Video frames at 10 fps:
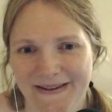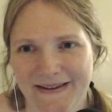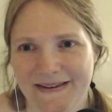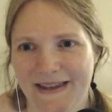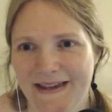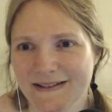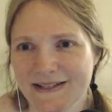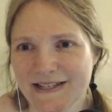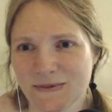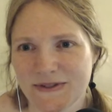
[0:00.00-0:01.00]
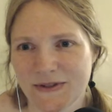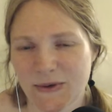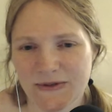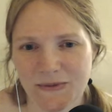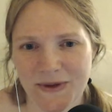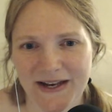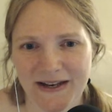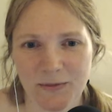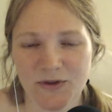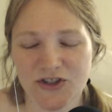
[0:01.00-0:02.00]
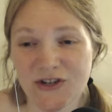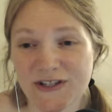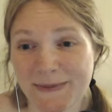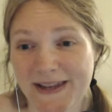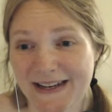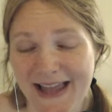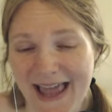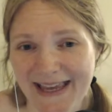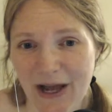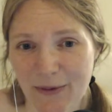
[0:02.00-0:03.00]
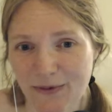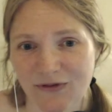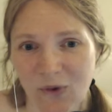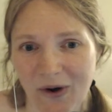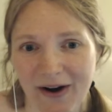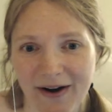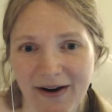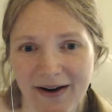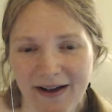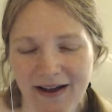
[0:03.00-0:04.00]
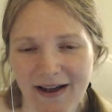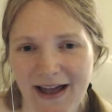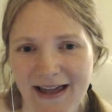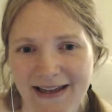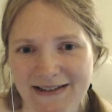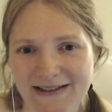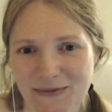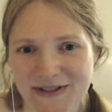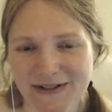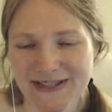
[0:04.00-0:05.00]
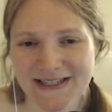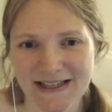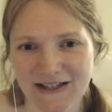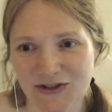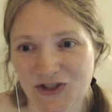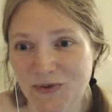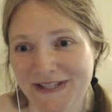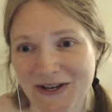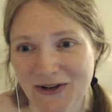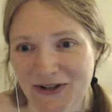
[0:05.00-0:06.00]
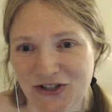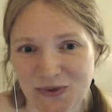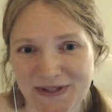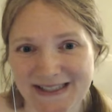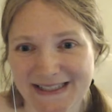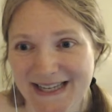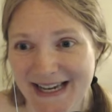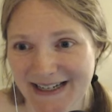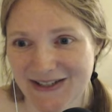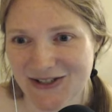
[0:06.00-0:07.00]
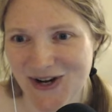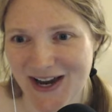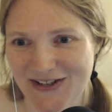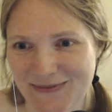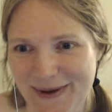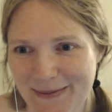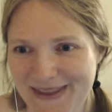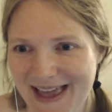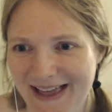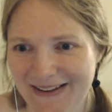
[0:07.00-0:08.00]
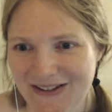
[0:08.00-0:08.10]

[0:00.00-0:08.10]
Yeah, Delise was so sweet. And she's been in a hangout before, and with Delise, like, she was here and she was sick. Do you guys remember that? Like,